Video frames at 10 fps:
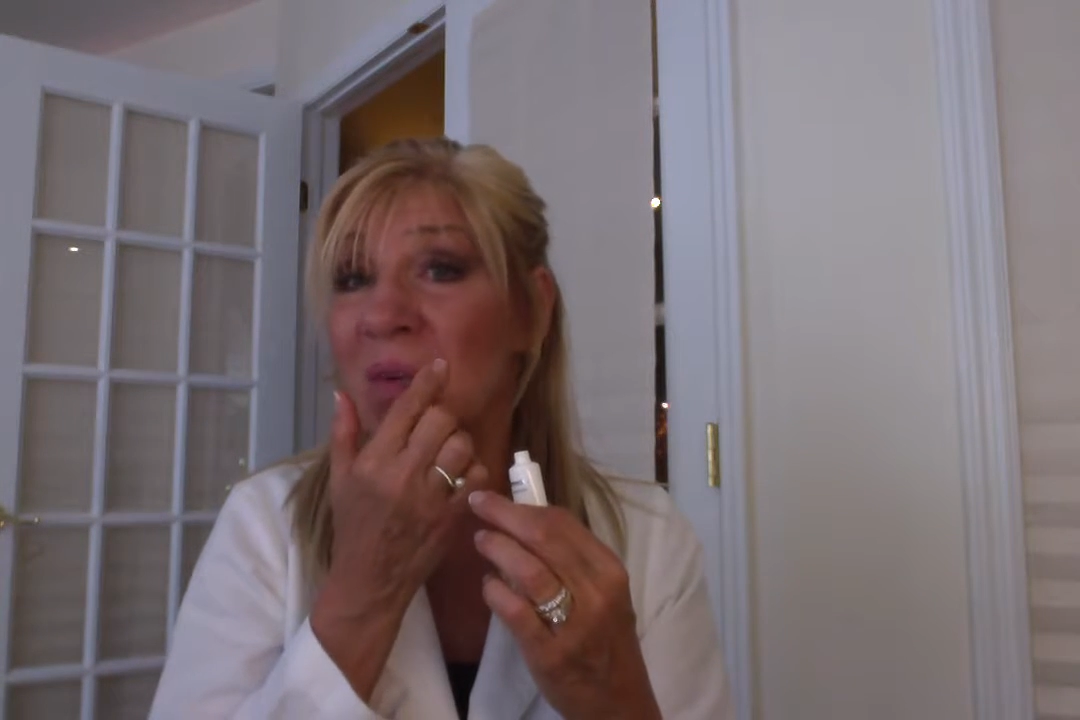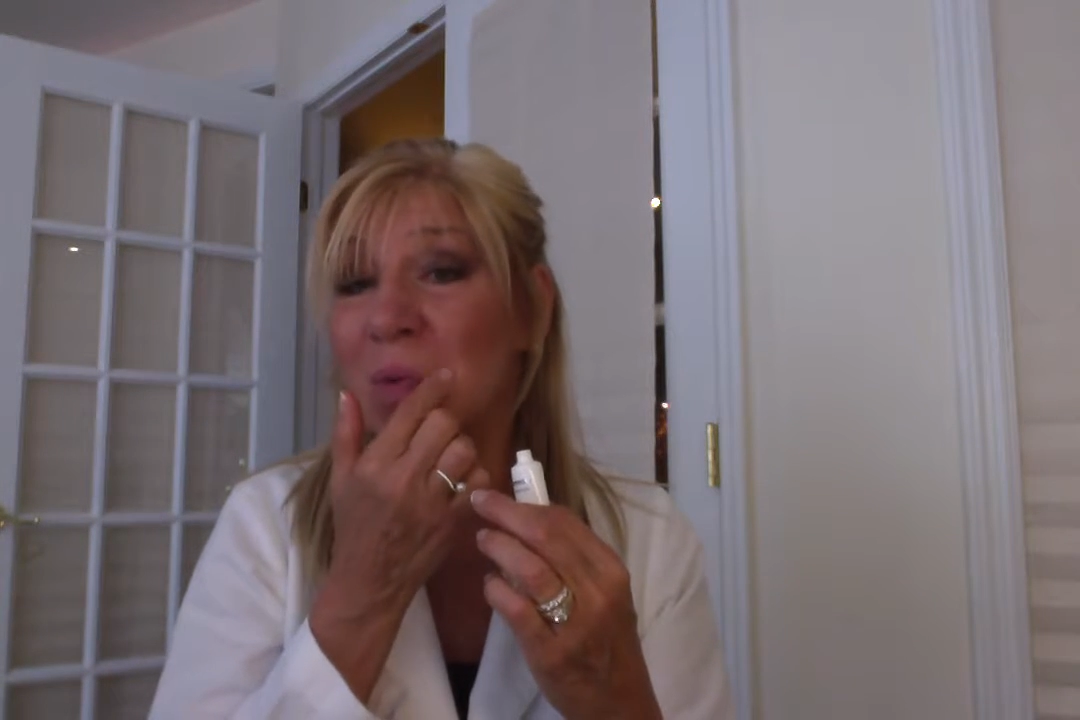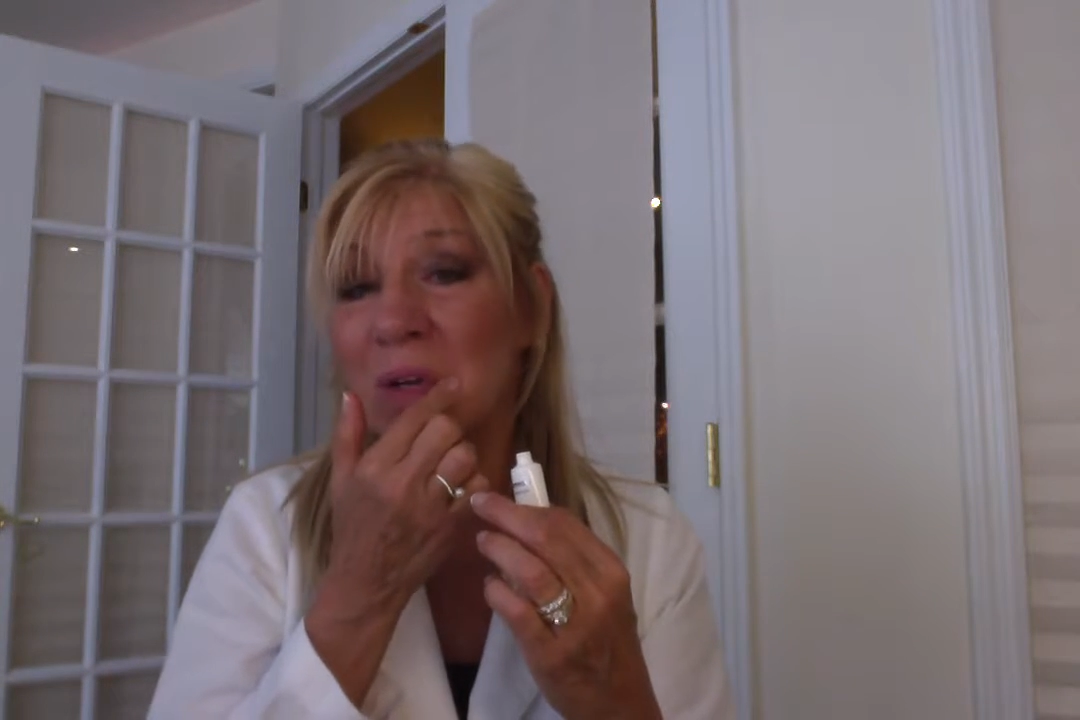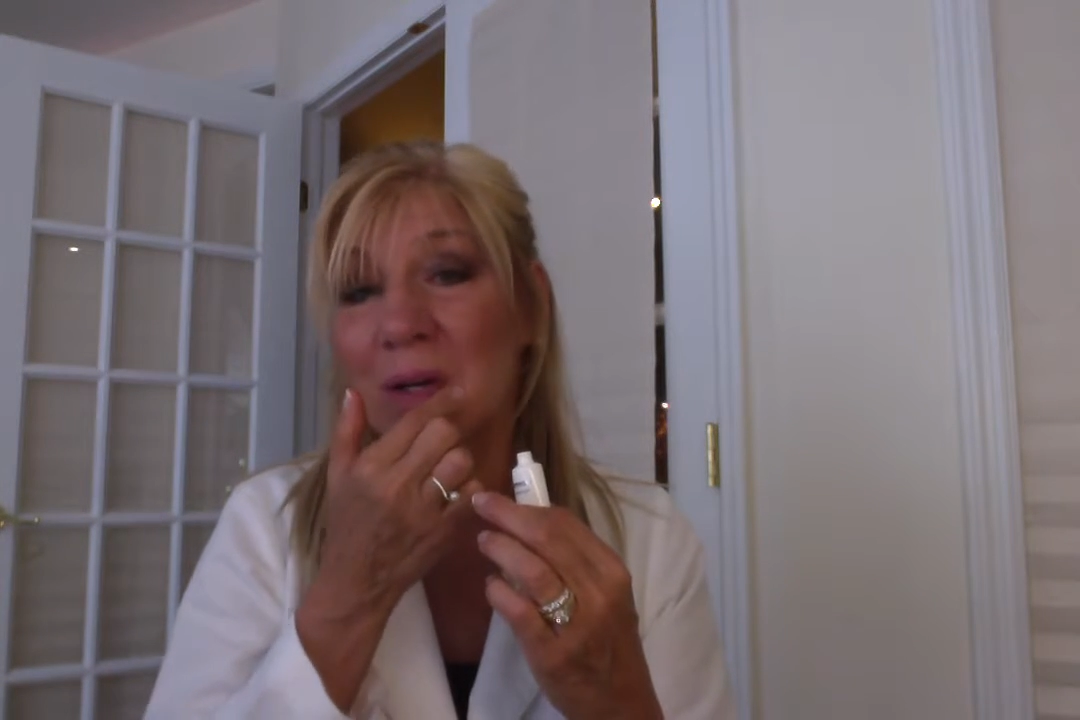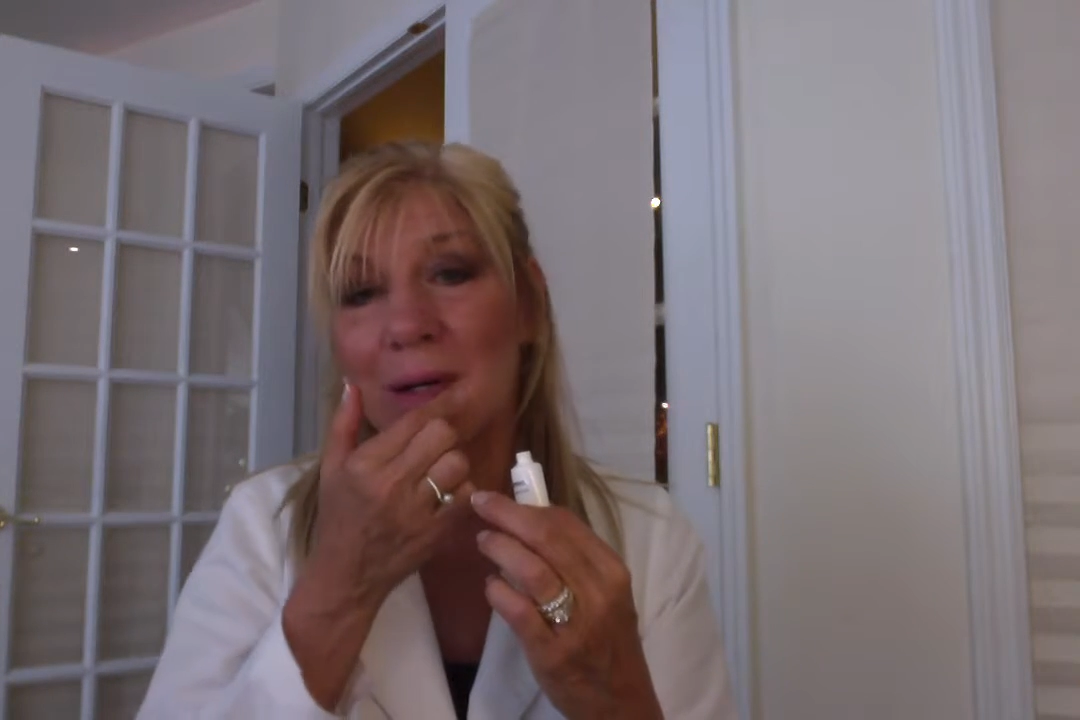put it